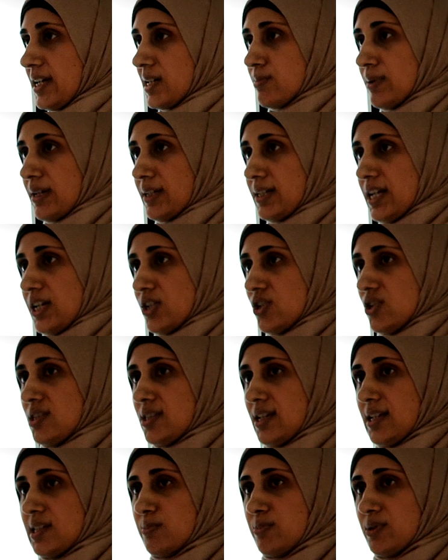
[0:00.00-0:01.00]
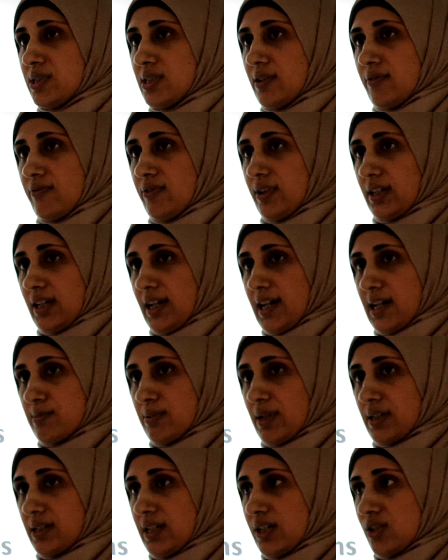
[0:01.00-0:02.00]
expectations and specific
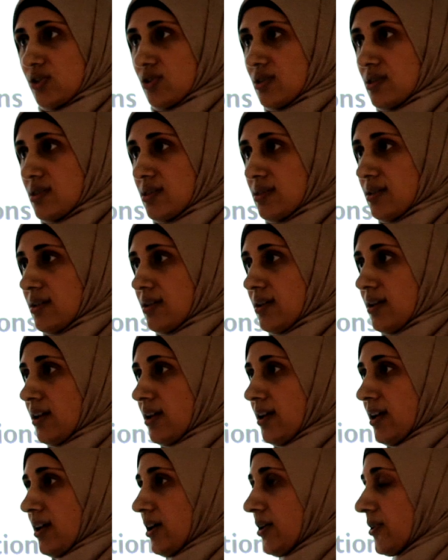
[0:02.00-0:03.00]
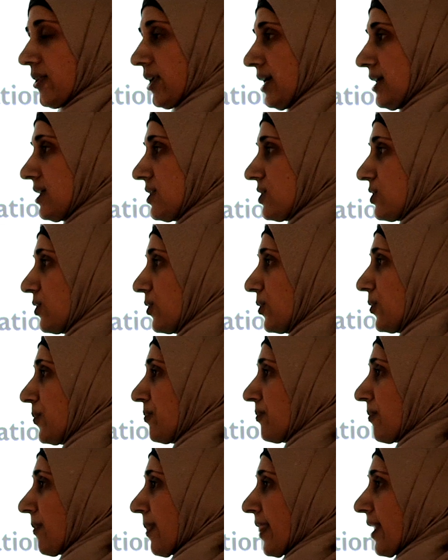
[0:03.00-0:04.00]
expectations. Okay, so
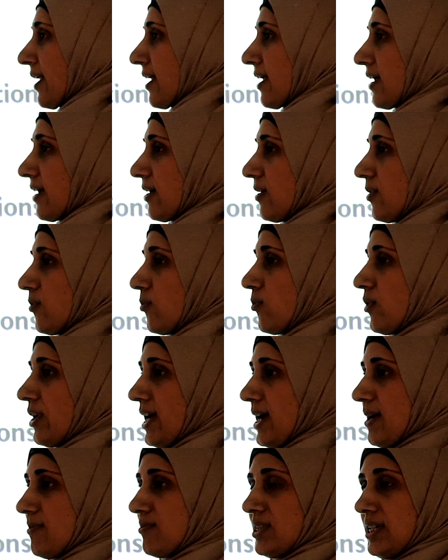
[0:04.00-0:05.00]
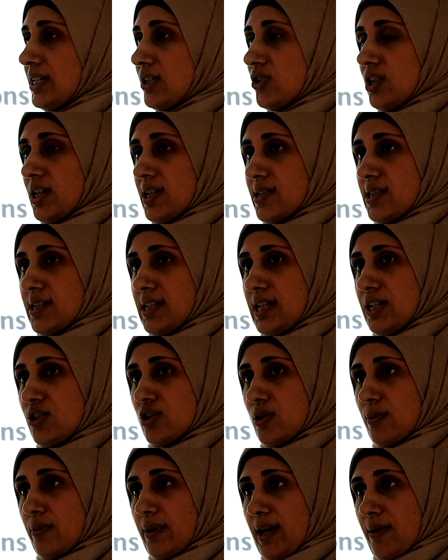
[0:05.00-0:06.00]
when I'm teaching as a
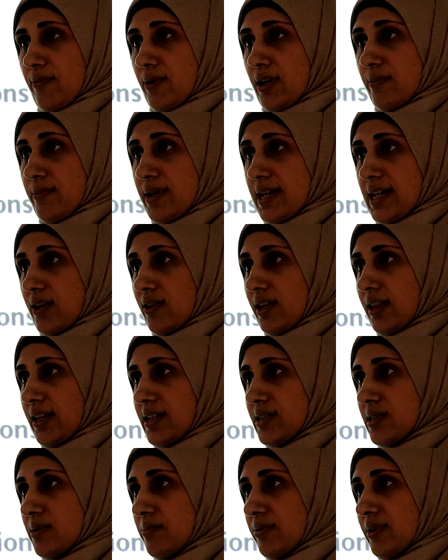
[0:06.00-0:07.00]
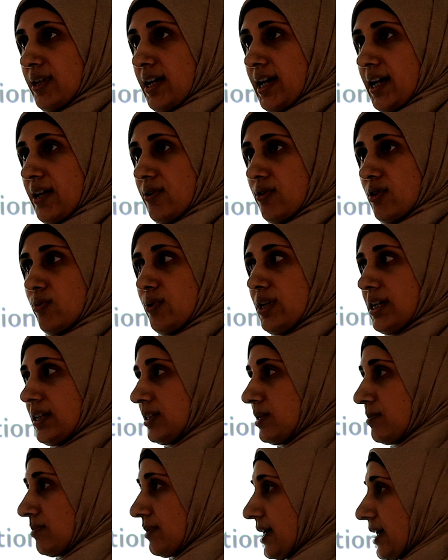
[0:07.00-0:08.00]
teacher, when I want to make out a lesson plan or a
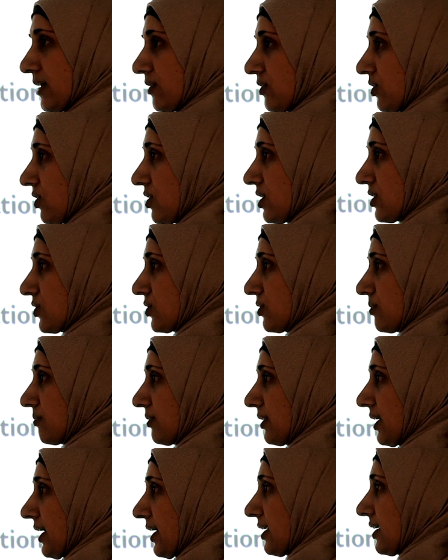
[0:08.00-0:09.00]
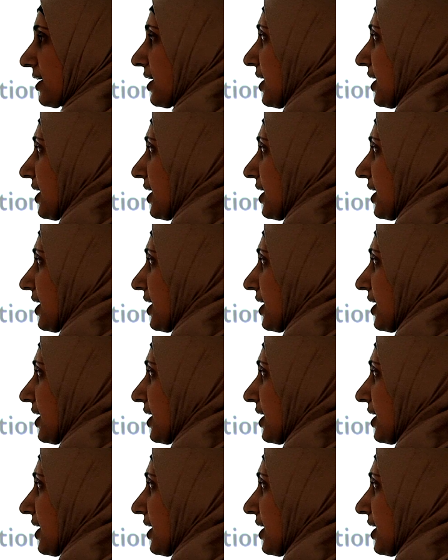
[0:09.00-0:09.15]
weekly plan or a long-term plan,